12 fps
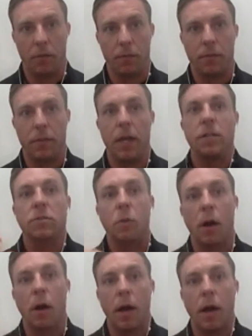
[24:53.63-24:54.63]
That's
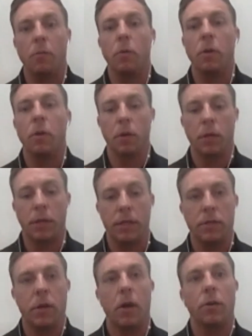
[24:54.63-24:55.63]
why we really need
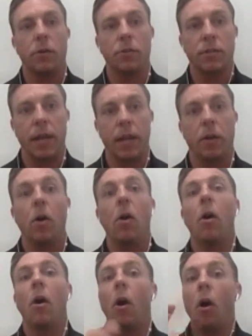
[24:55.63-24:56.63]
to understand
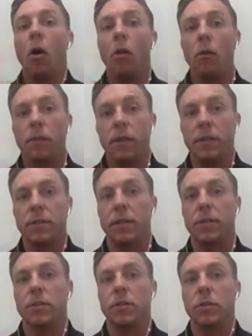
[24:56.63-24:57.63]
all of these things
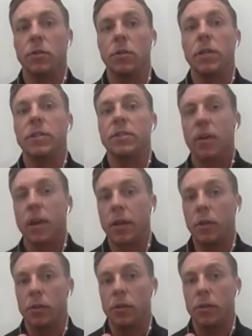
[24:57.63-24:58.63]
and
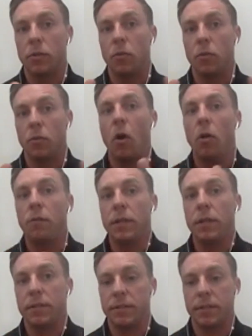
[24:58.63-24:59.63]
cycling through all of these
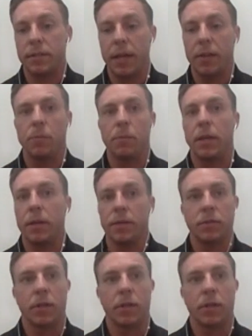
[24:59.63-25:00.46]
things together because